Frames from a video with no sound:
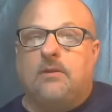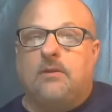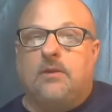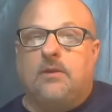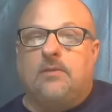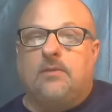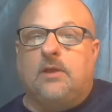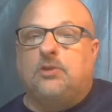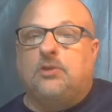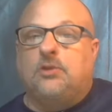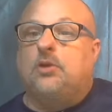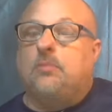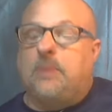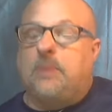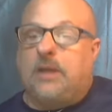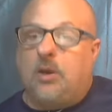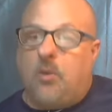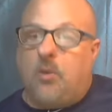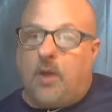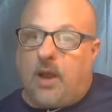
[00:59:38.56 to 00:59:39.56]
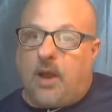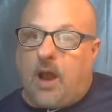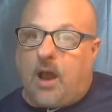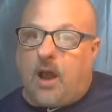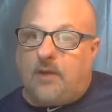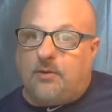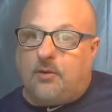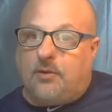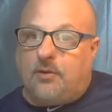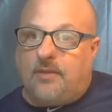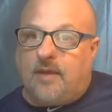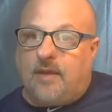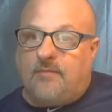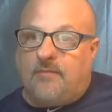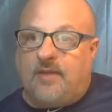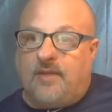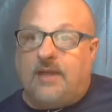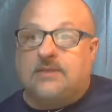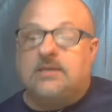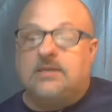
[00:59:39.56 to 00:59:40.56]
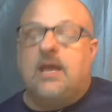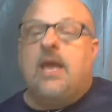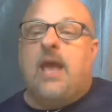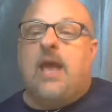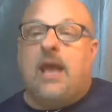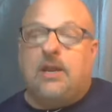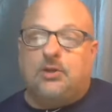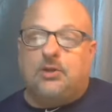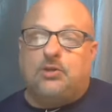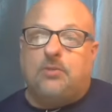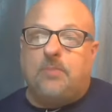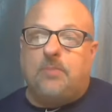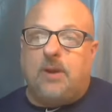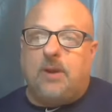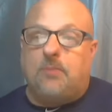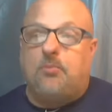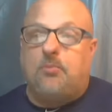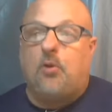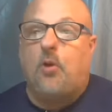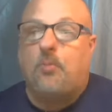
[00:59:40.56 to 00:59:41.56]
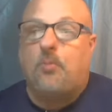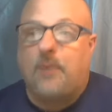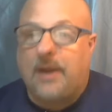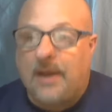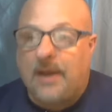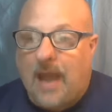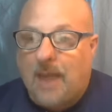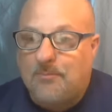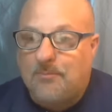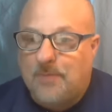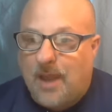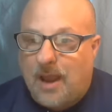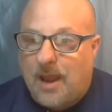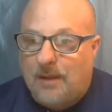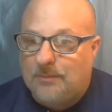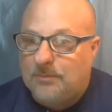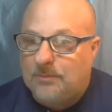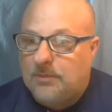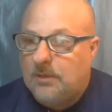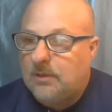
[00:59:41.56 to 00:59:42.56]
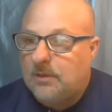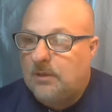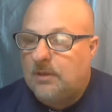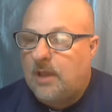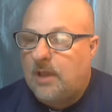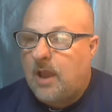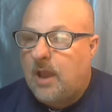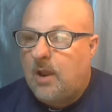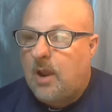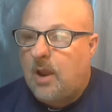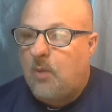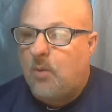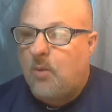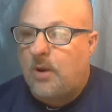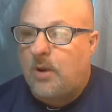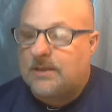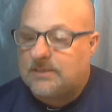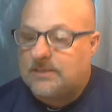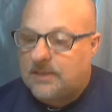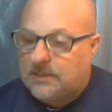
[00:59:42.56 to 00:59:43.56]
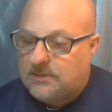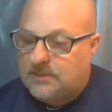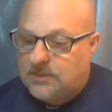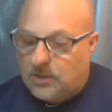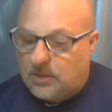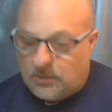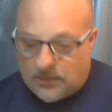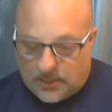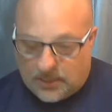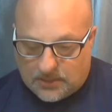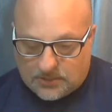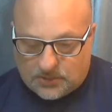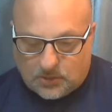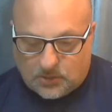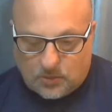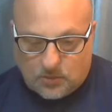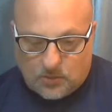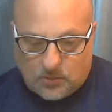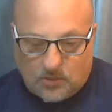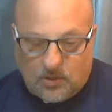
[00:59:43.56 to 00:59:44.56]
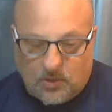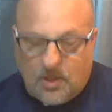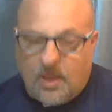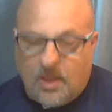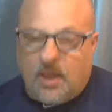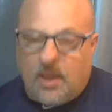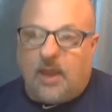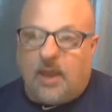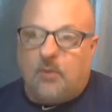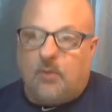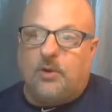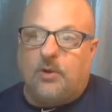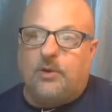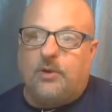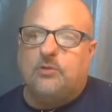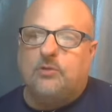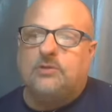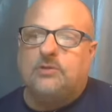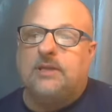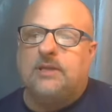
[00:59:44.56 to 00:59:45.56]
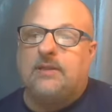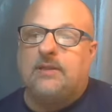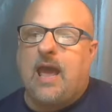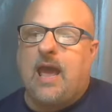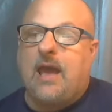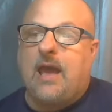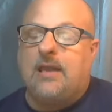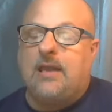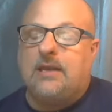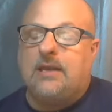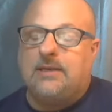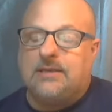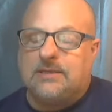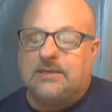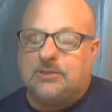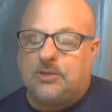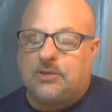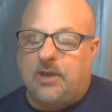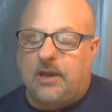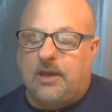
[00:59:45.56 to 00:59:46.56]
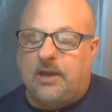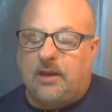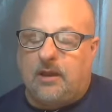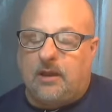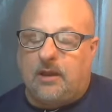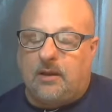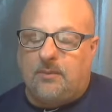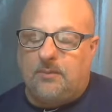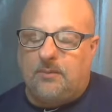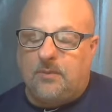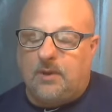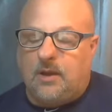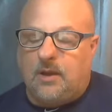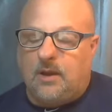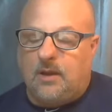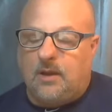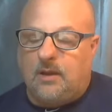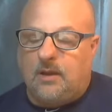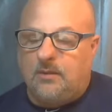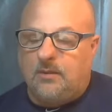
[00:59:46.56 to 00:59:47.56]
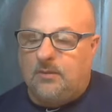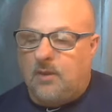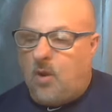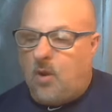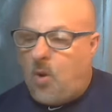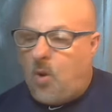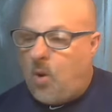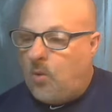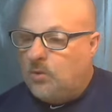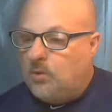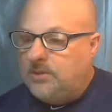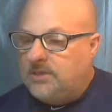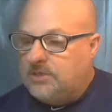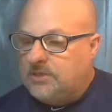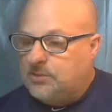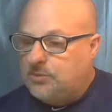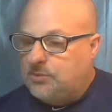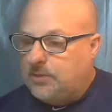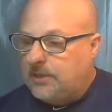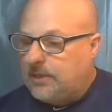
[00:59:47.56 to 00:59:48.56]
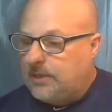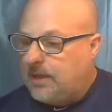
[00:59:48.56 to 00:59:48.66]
that should be going on during that phase and it should be appropriate i'm i i work as a consultant at a school and we're using that in a dis in a, uh, uh, the whole district